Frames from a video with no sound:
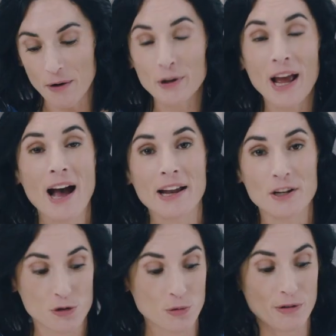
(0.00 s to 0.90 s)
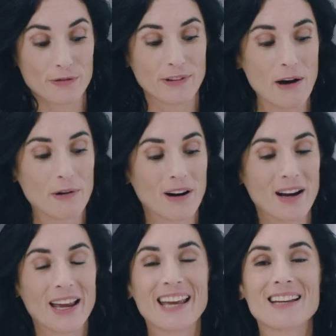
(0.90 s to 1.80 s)
that I'm gonna add into our
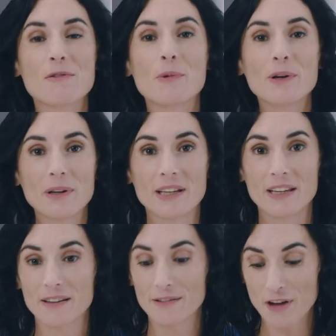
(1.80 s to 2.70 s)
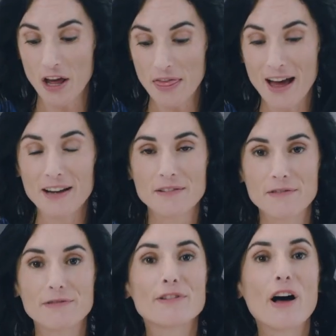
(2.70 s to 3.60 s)
flour. It will give that
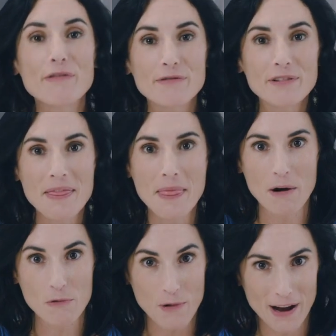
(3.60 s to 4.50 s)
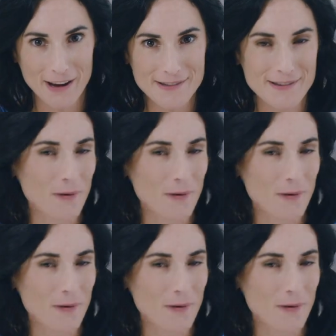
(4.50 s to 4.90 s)
fluff and that rice